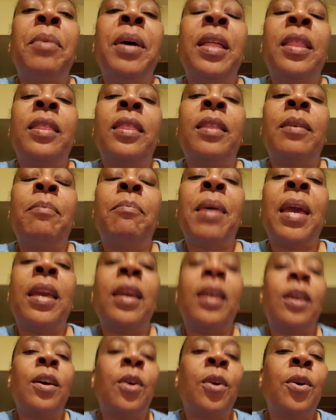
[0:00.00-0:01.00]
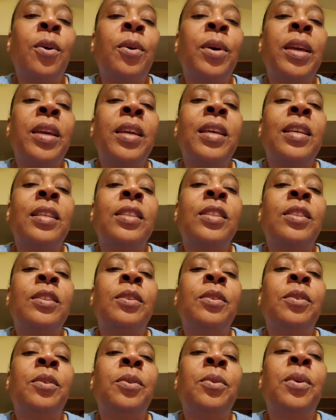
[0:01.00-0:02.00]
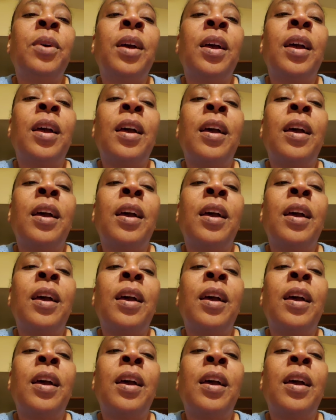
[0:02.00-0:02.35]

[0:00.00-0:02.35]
but the main goal is to